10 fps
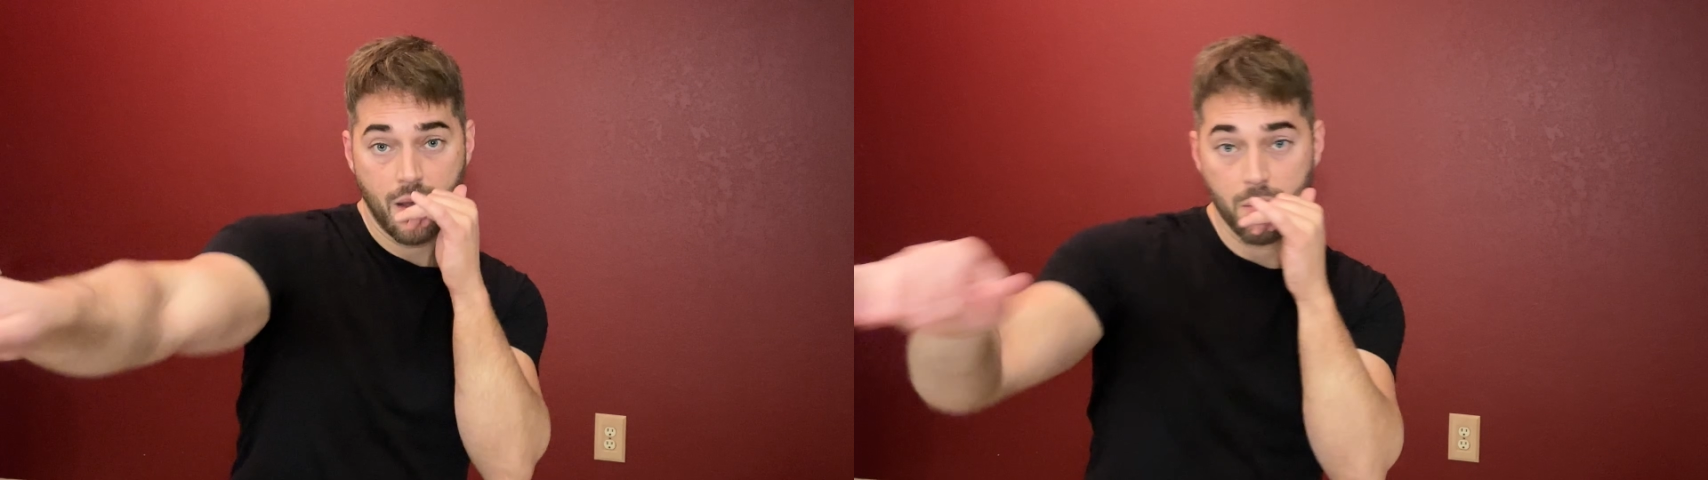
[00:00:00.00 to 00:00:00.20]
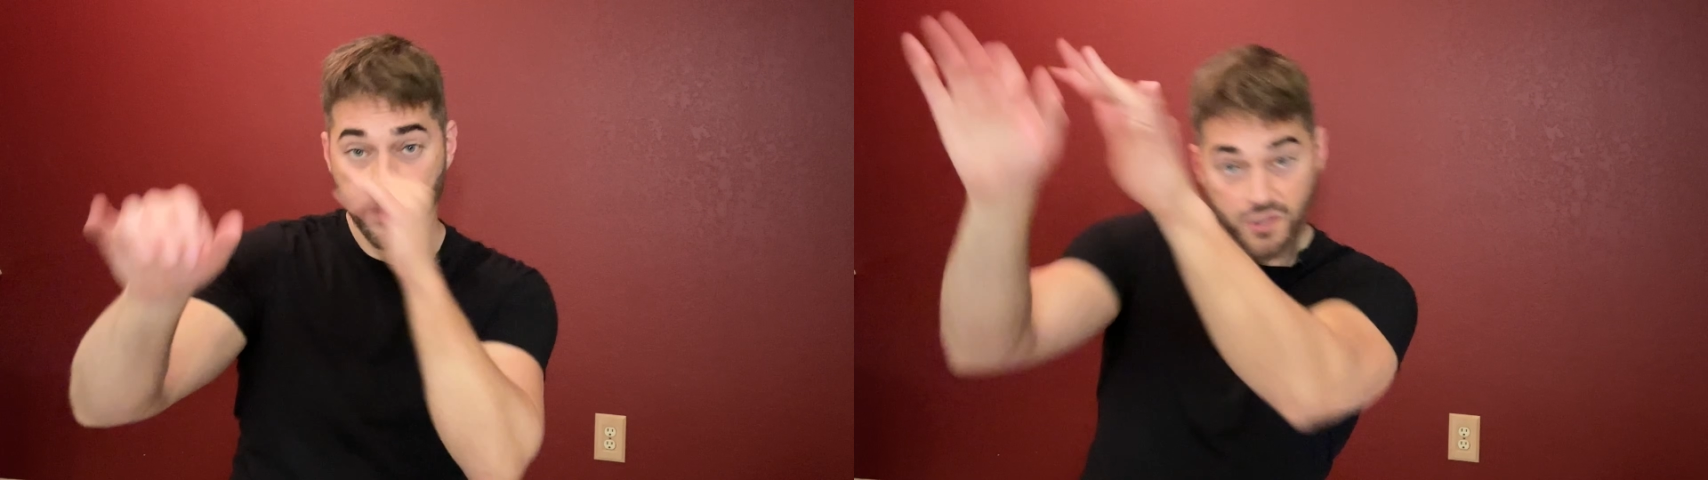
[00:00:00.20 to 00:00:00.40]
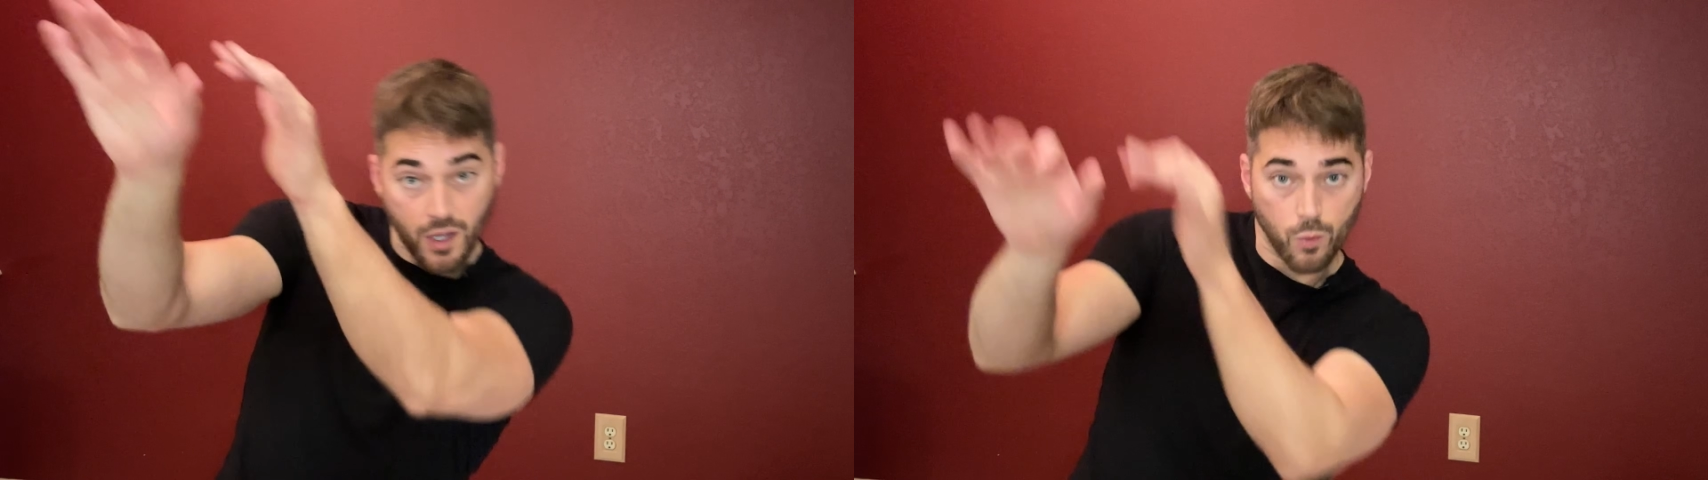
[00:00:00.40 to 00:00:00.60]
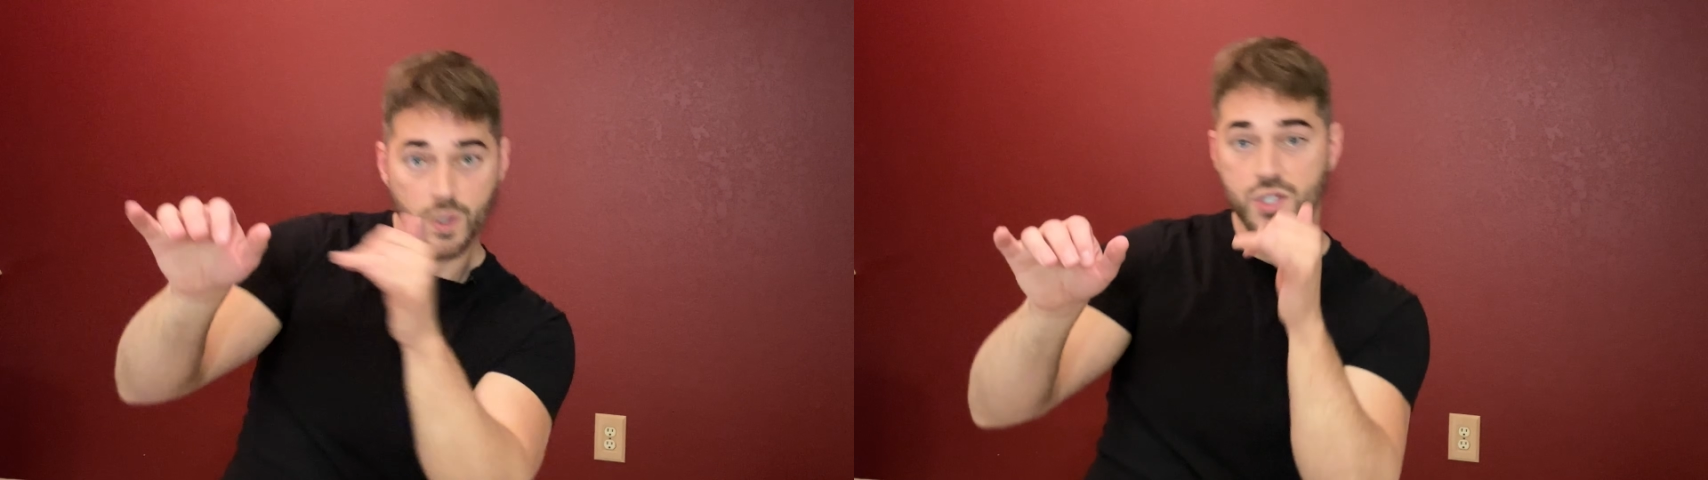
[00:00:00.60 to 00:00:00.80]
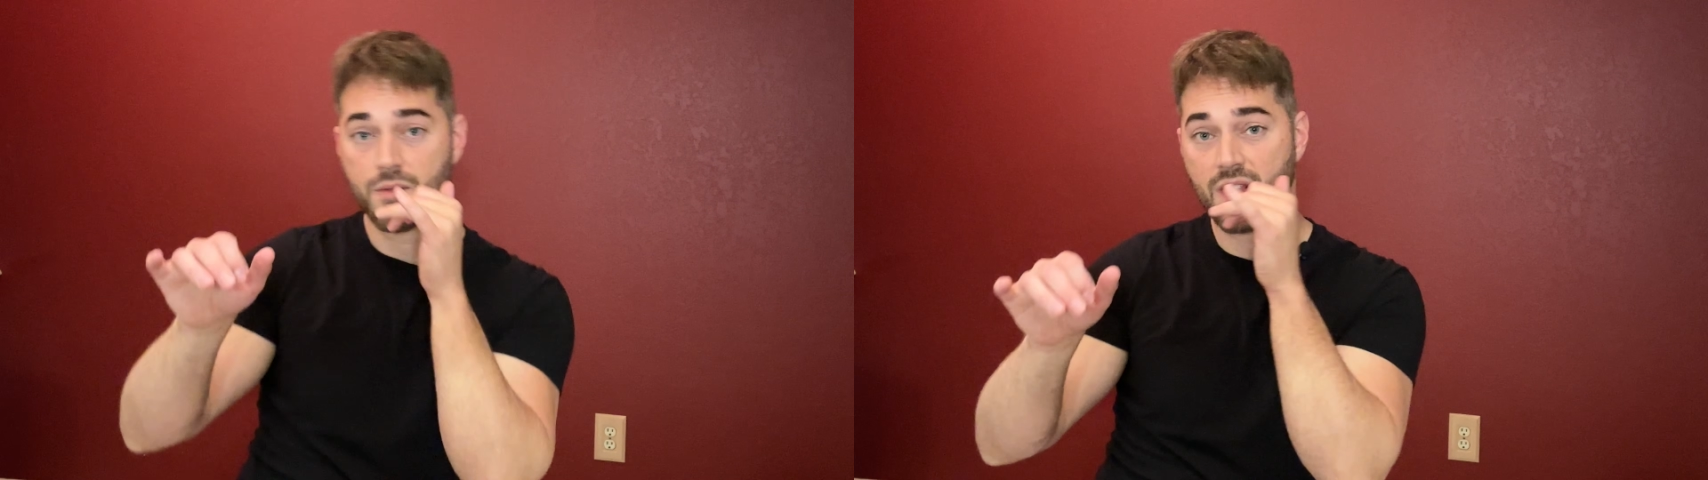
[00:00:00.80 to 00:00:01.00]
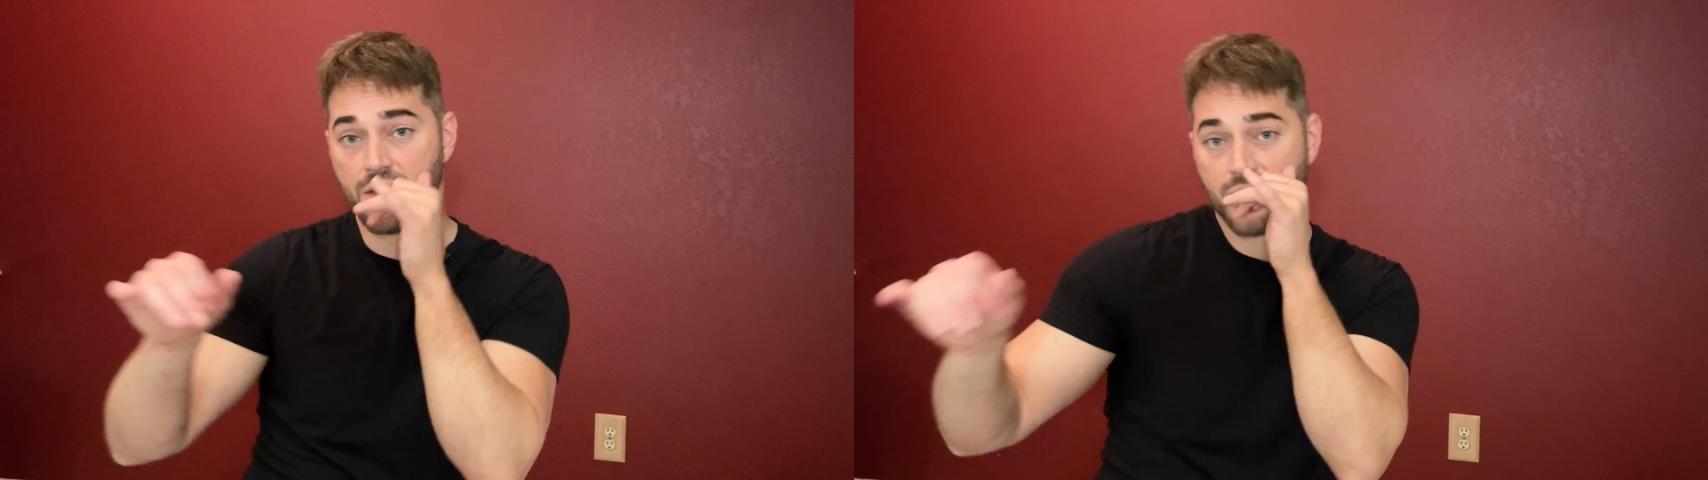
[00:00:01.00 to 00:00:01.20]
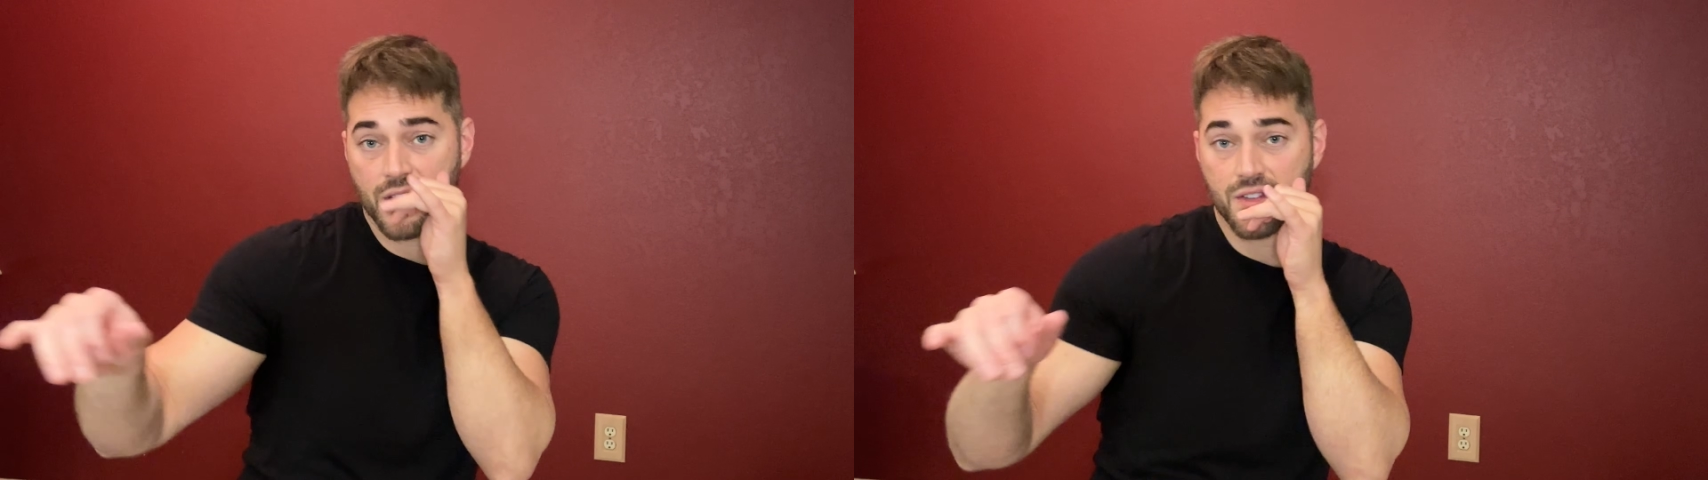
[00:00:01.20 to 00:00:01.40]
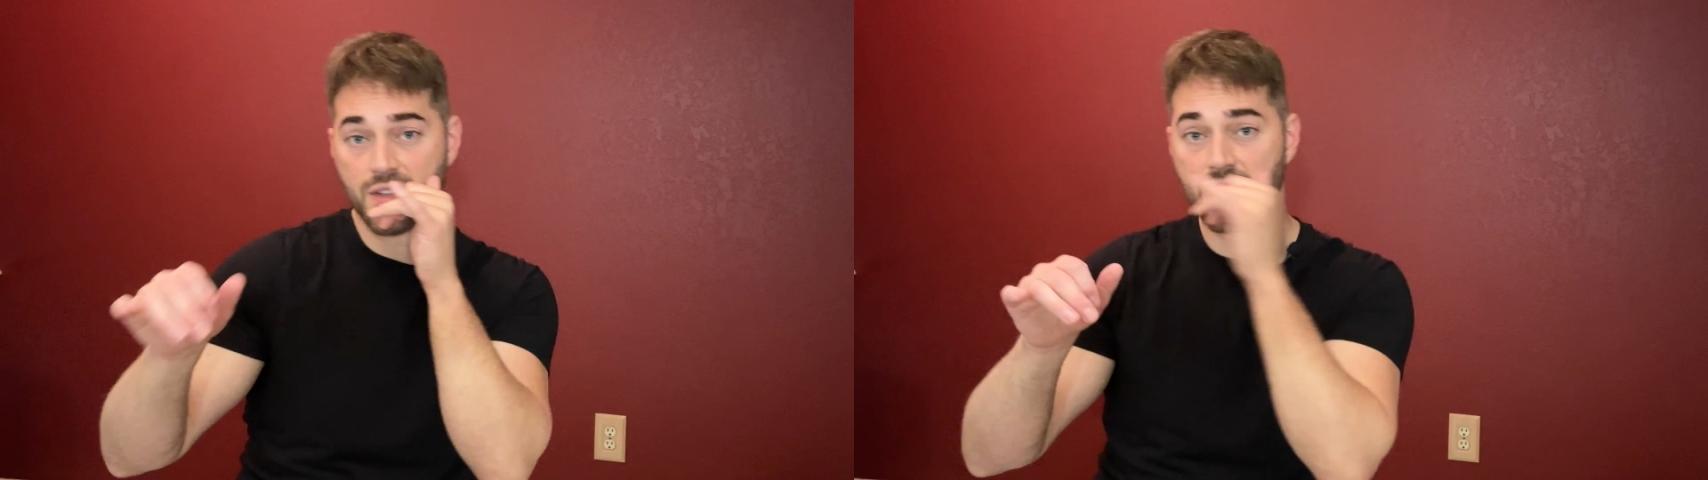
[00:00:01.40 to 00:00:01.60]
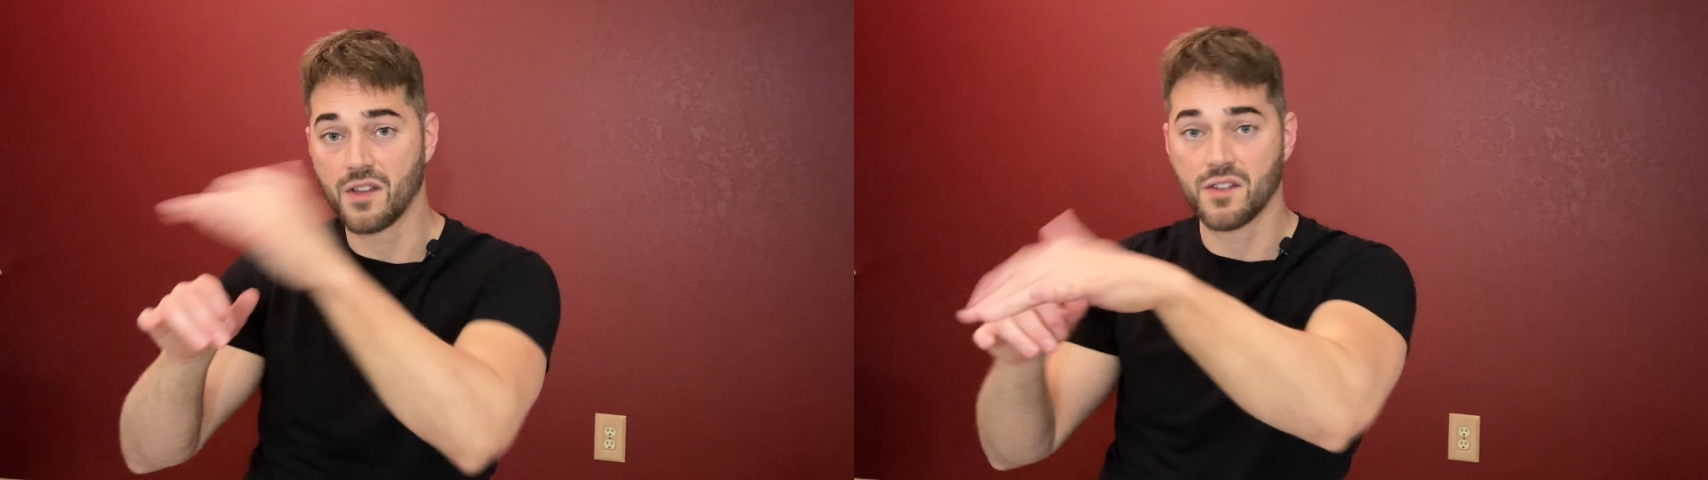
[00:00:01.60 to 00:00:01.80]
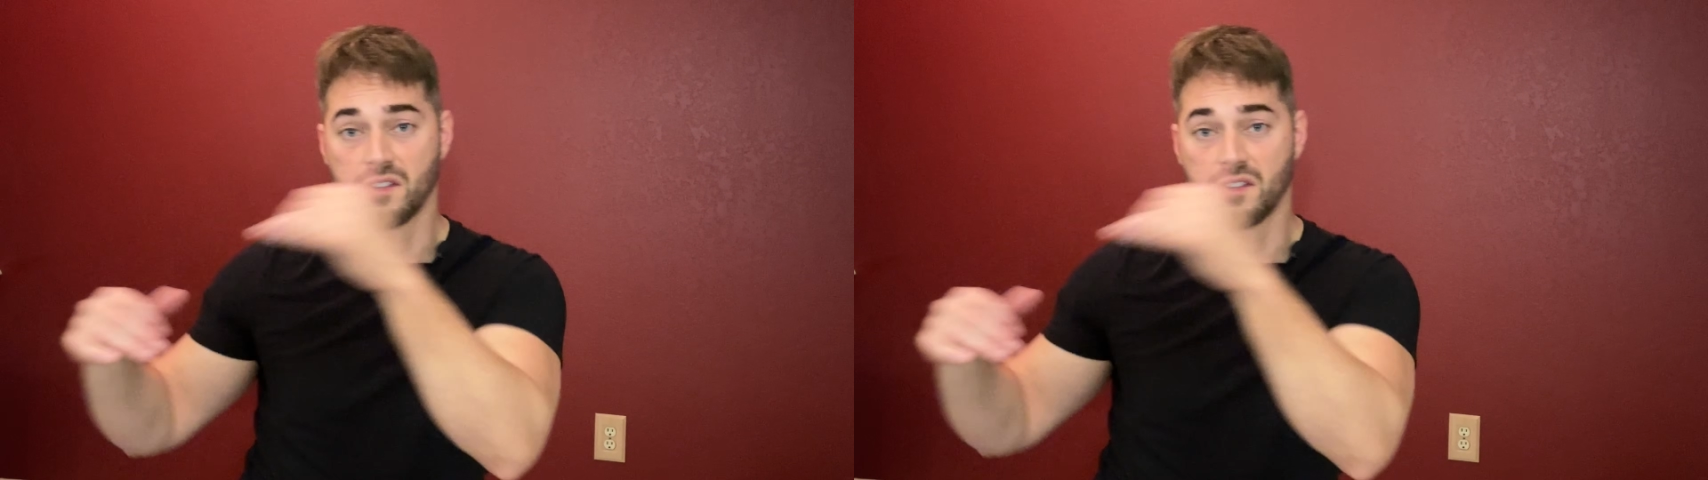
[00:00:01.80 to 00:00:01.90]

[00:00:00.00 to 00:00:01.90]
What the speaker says: based on which of these distances and